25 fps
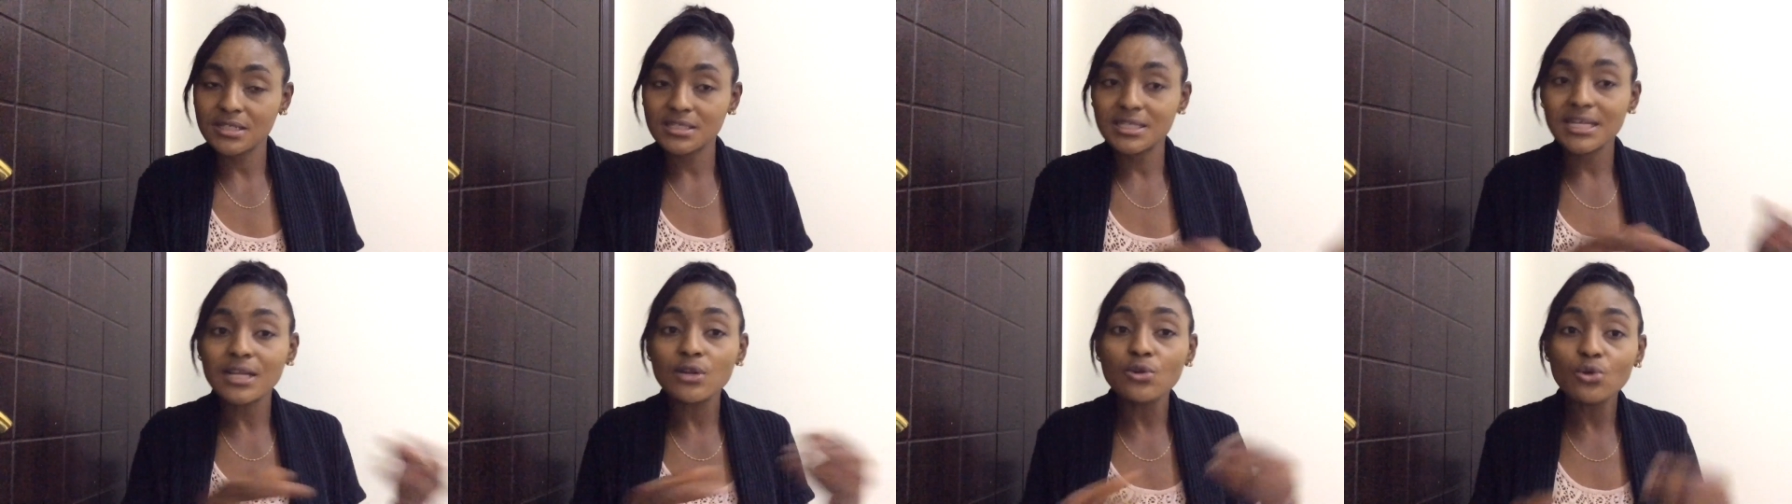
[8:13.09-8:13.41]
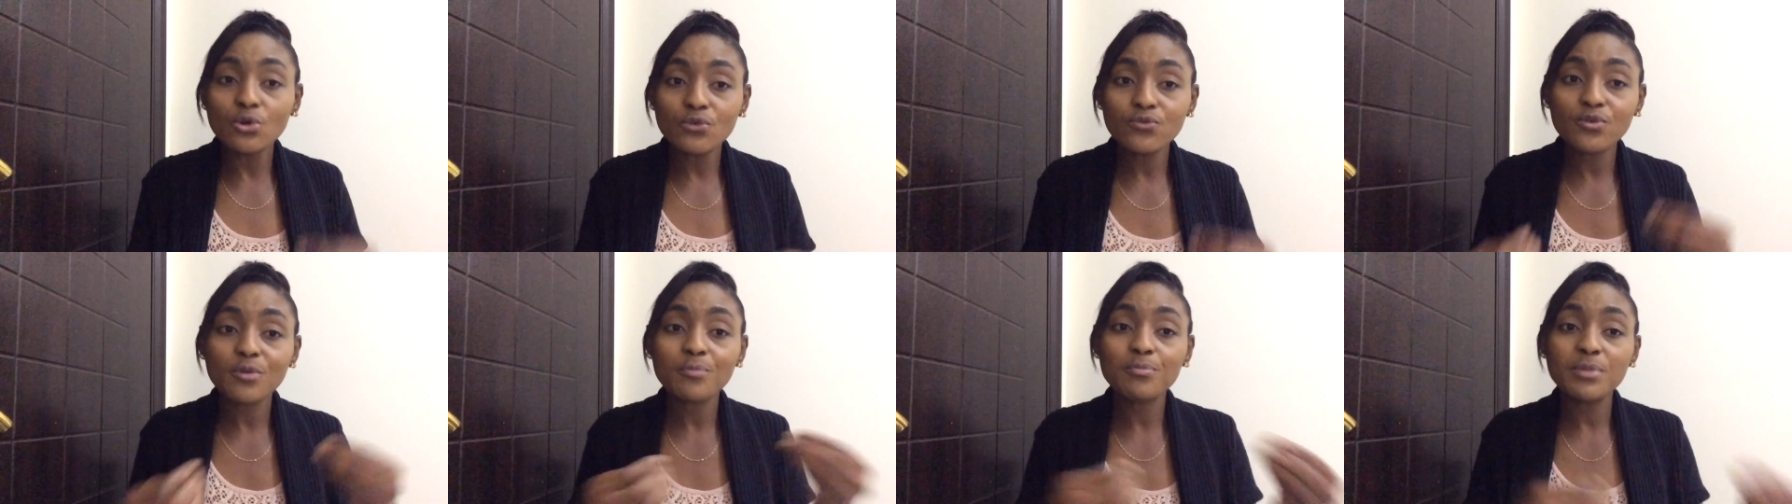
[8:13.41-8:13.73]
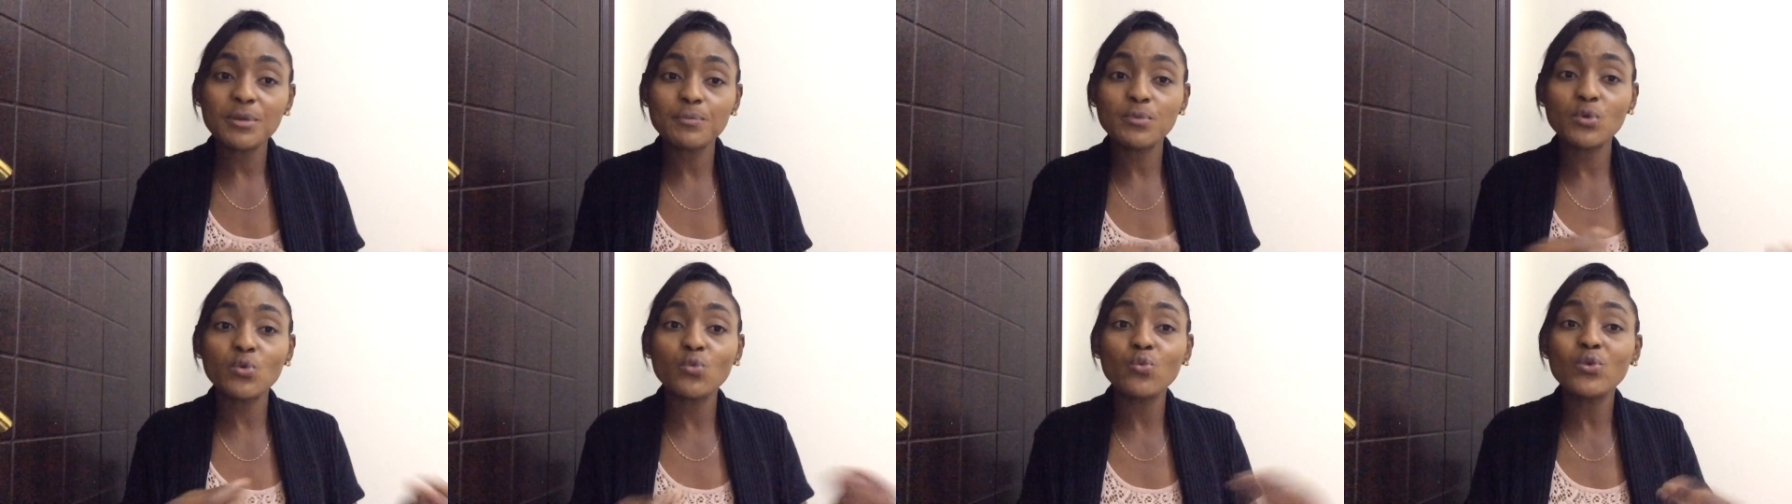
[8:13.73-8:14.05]
They look for
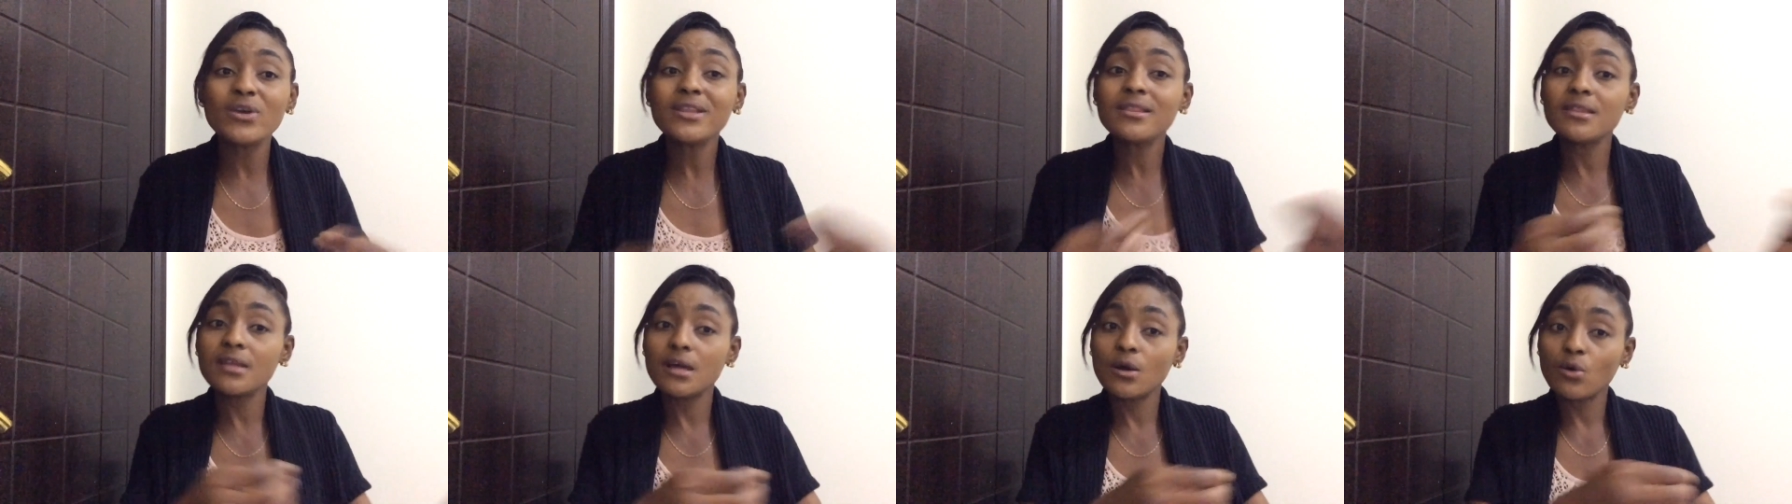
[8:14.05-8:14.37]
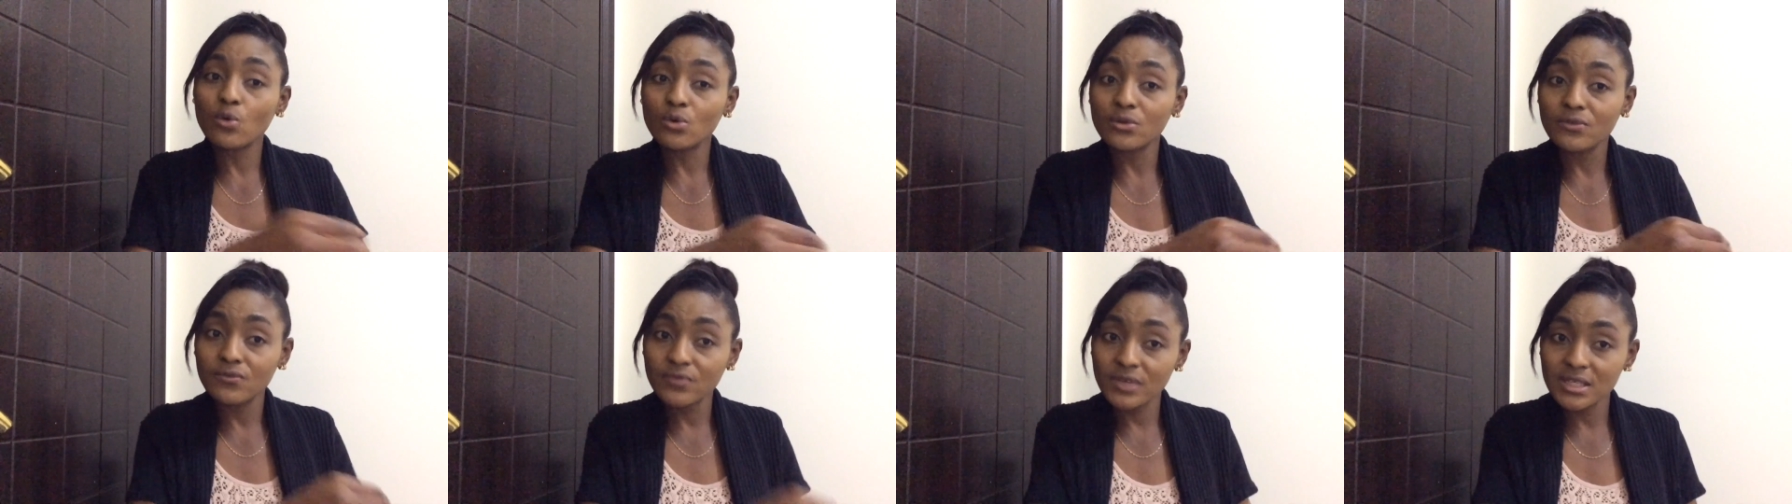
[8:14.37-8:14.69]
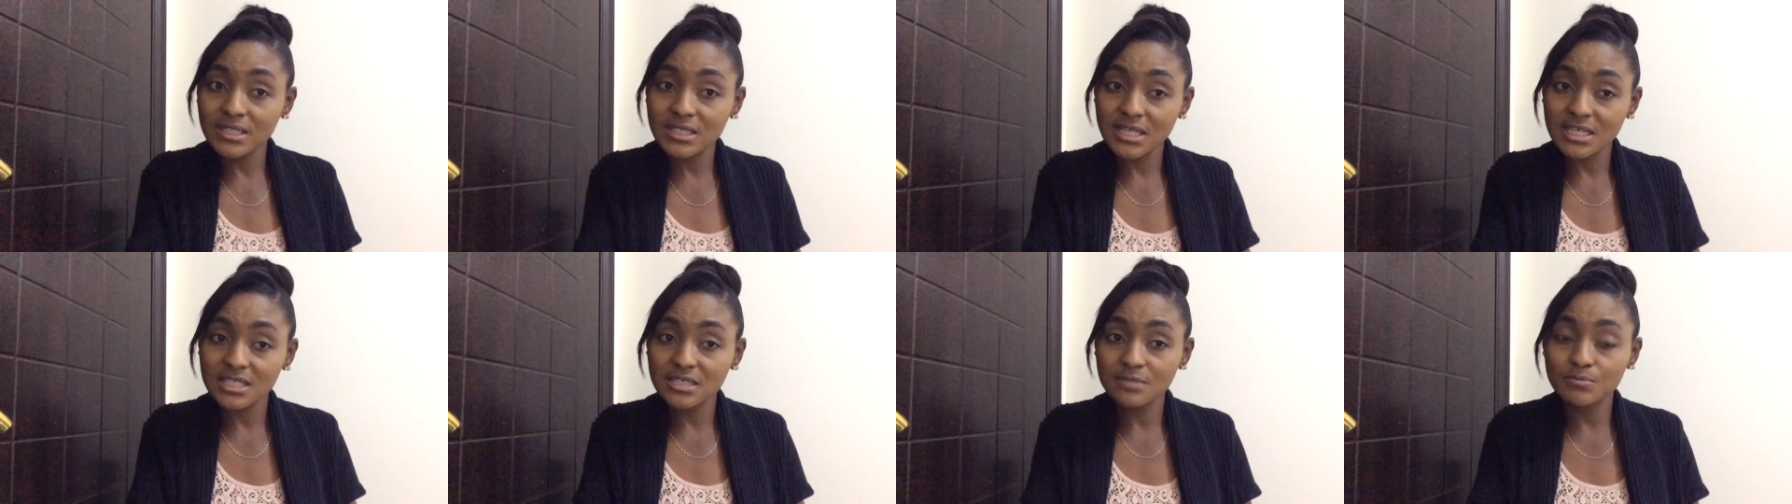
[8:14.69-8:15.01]
people with their own
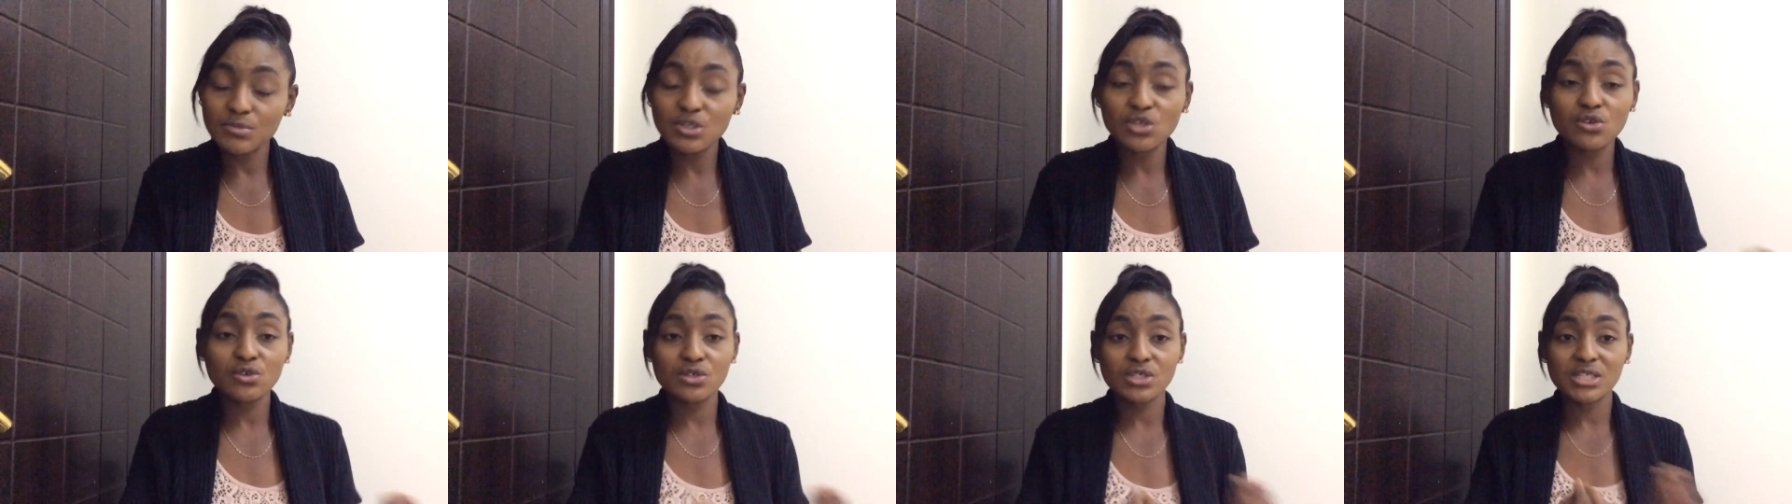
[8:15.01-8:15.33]
visas because